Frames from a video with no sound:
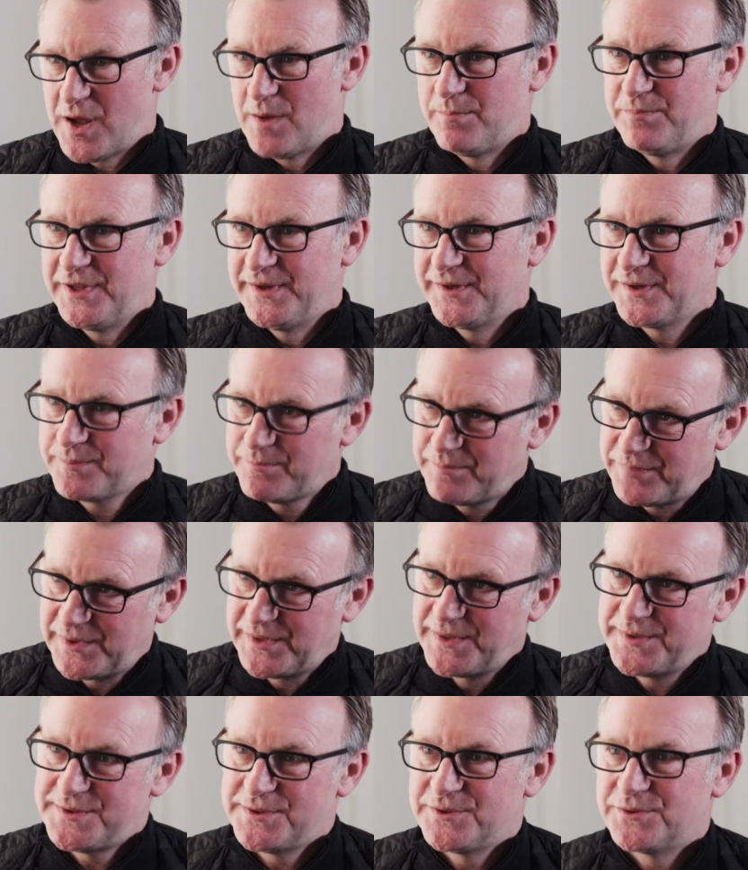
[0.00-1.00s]
public
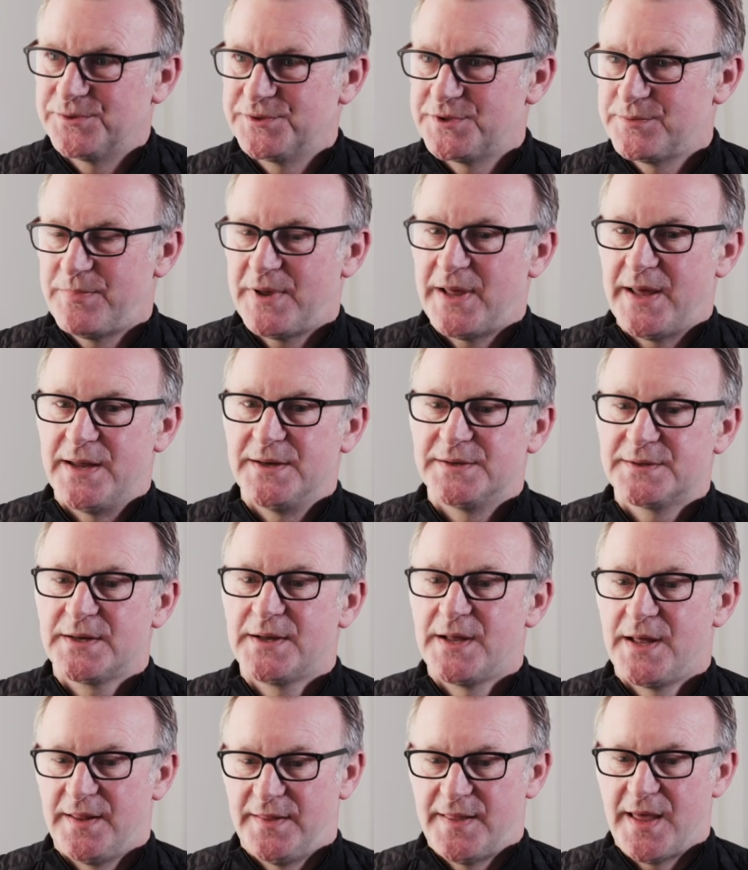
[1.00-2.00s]
political debate,
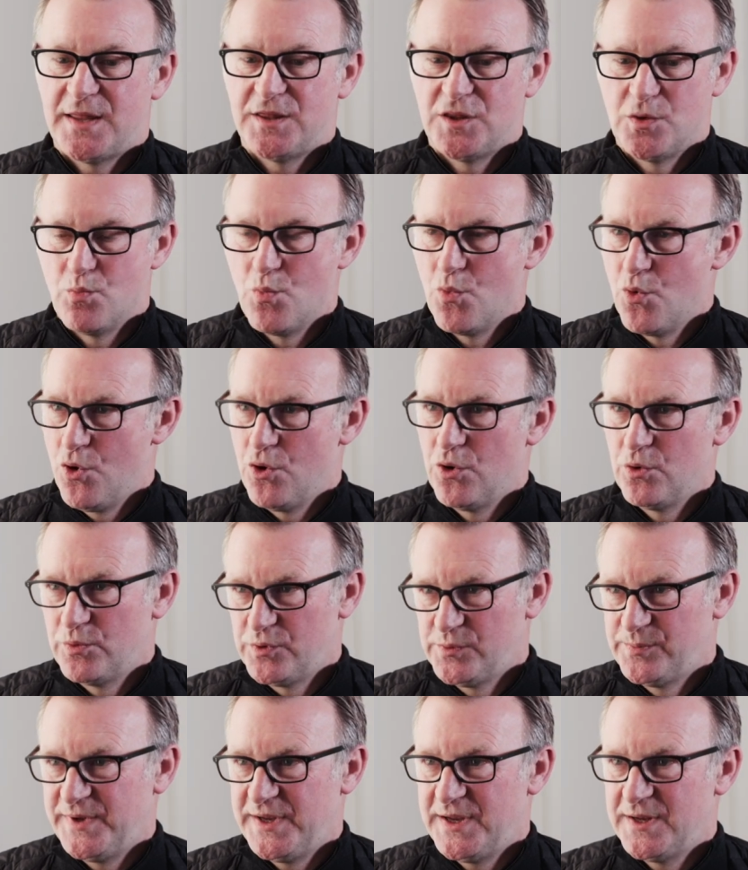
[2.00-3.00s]
then the more
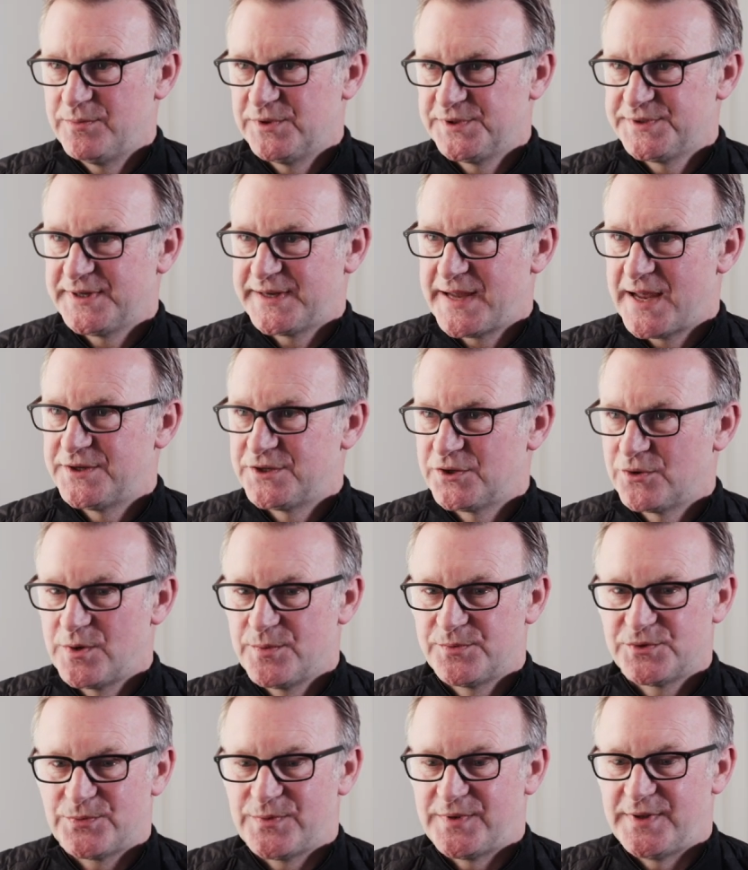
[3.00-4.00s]
we'll be able to get to
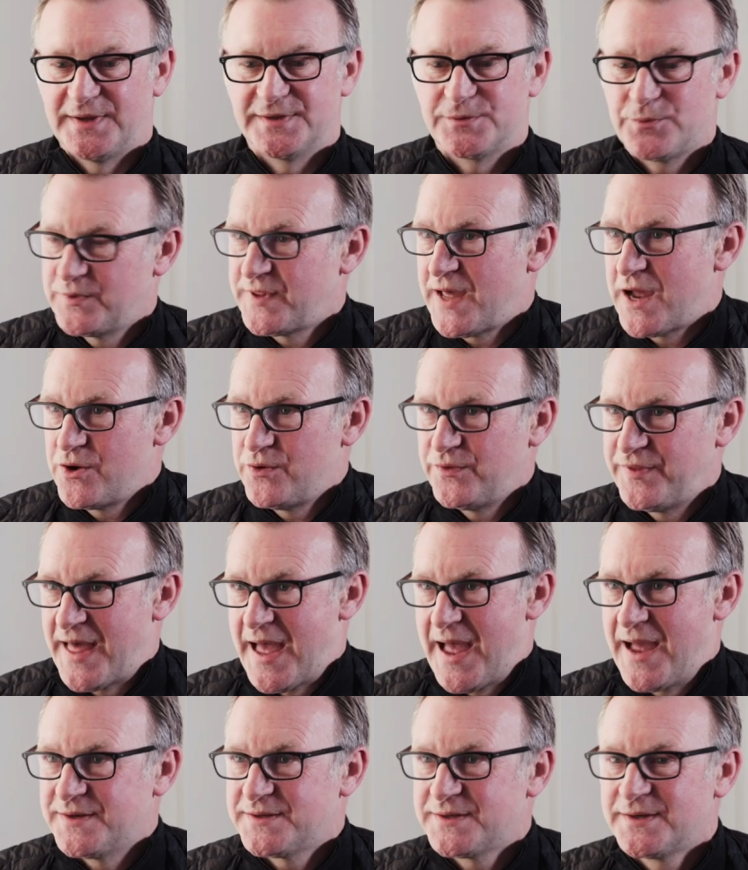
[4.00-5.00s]
grips with things. Without
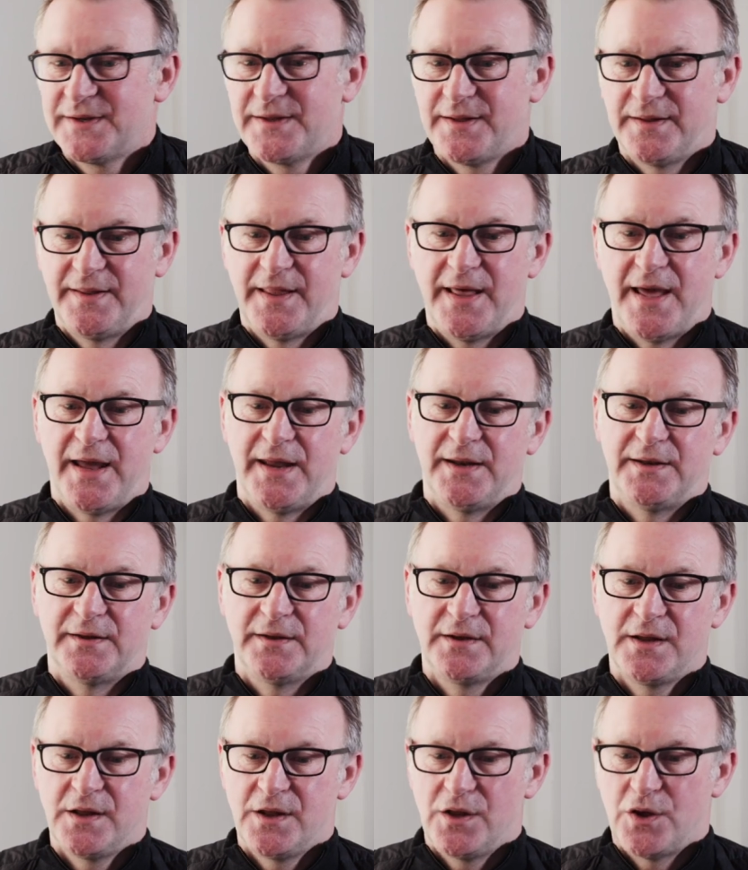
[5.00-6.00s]
that,
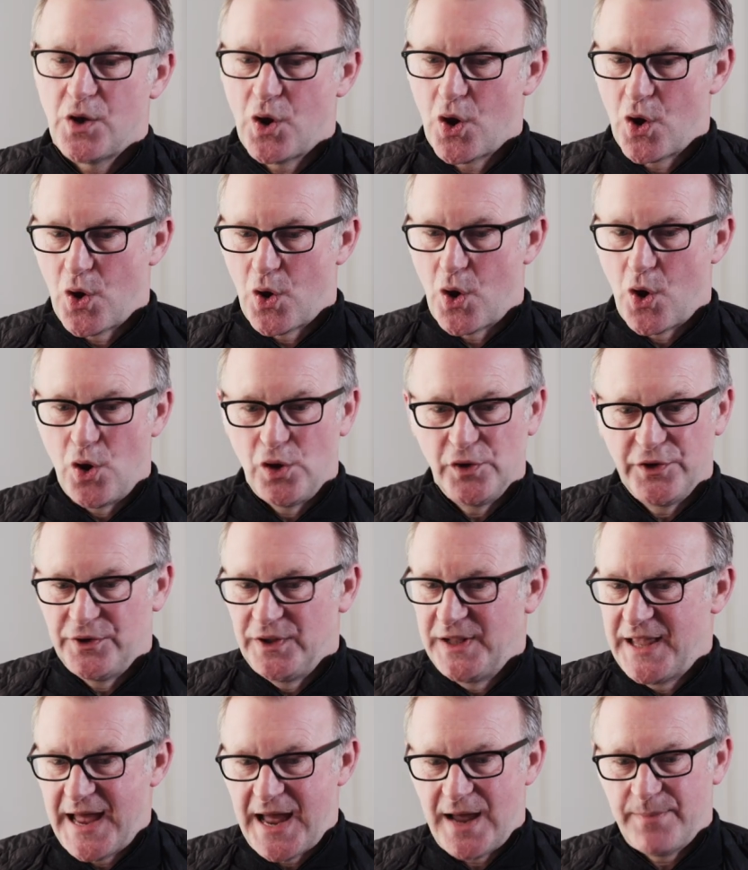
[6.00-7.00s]
then all that
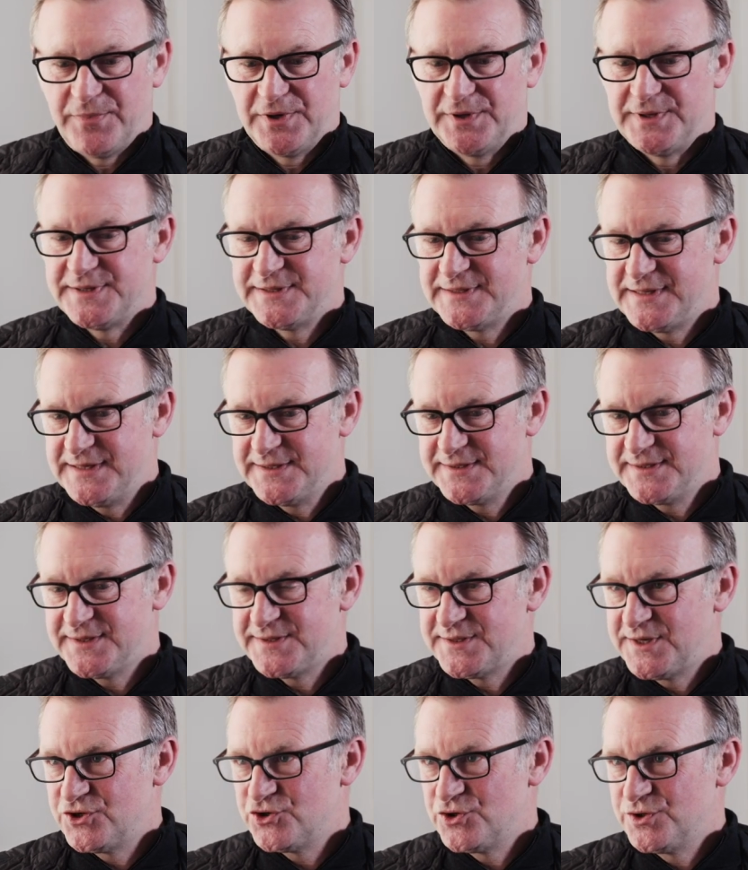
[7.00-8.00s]
will happen is these
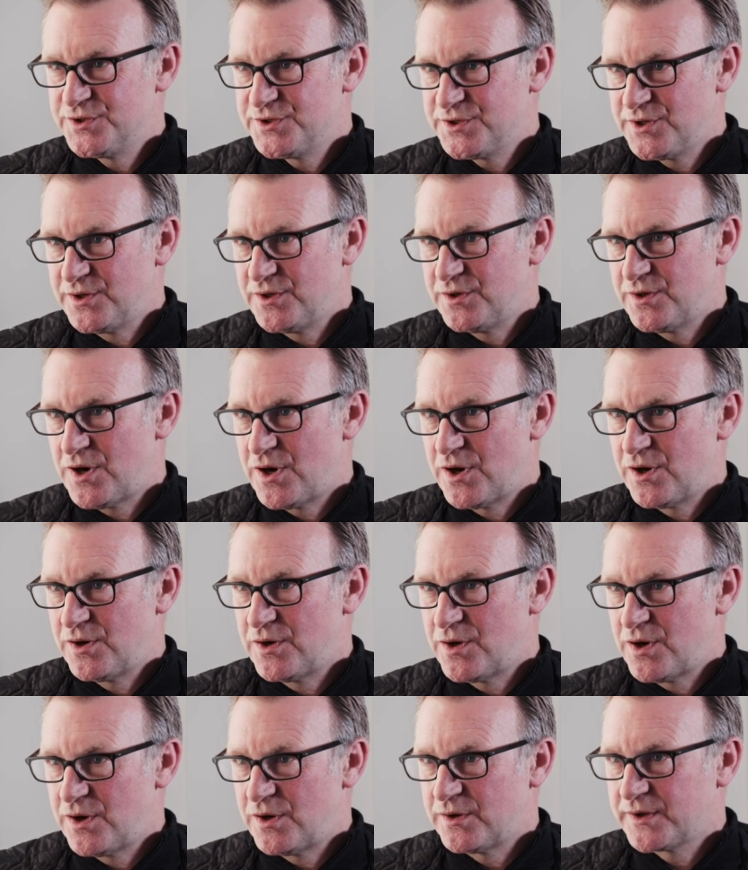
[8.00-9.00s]
decisions
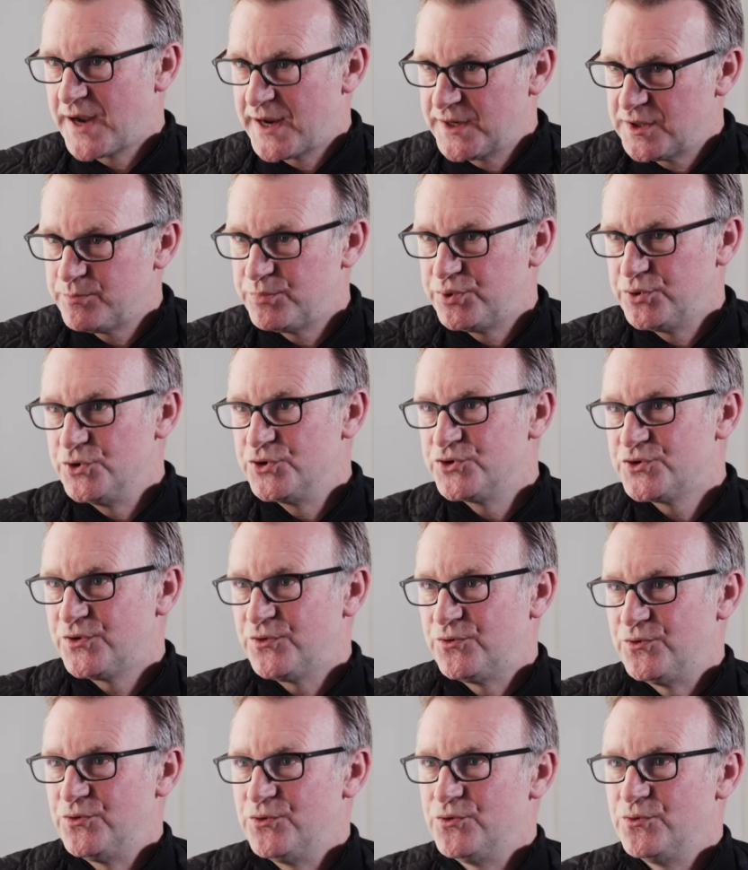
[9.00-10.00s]
are kind of pushed
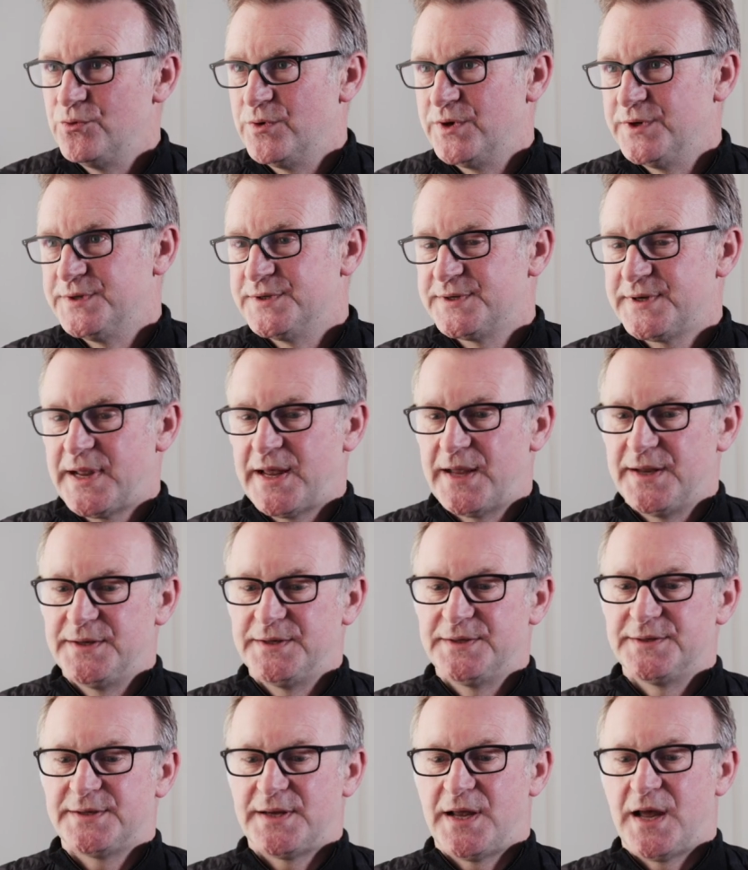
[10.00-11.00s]
through,
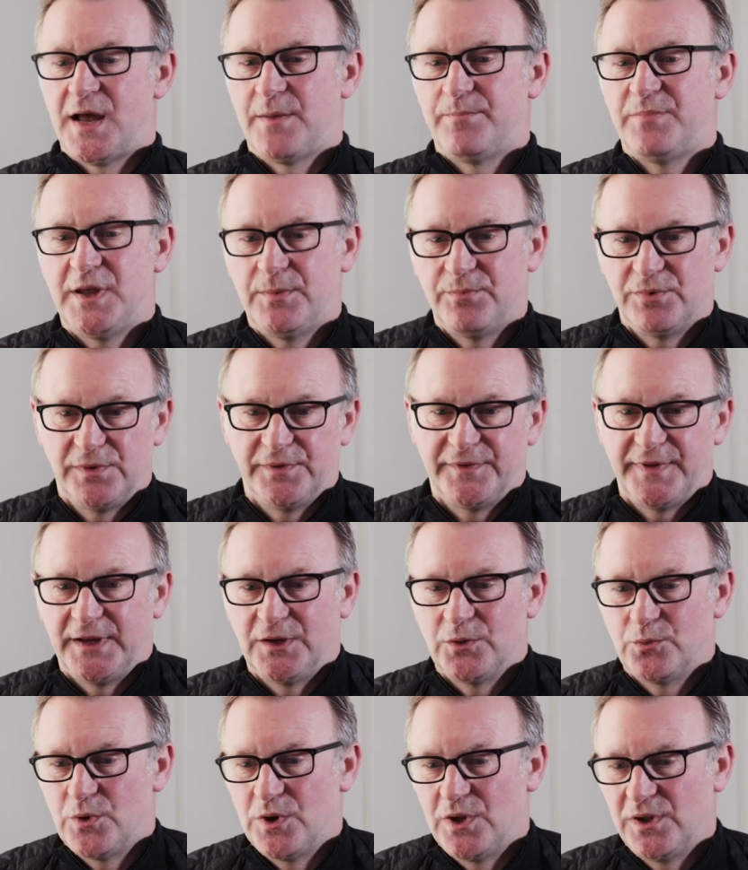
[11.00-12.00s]
and people
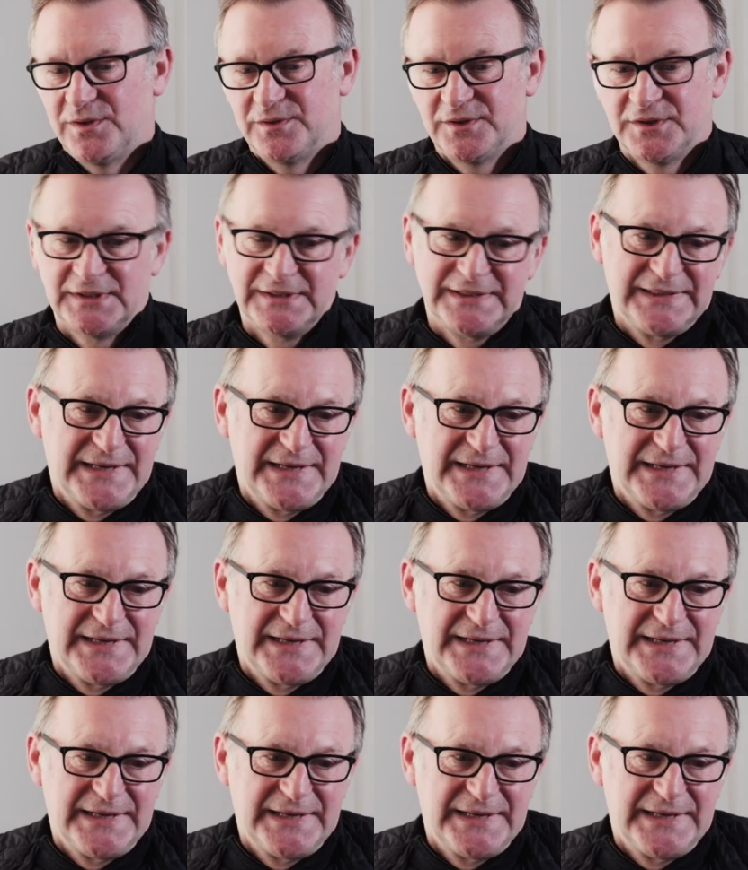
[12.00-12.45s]
think, well,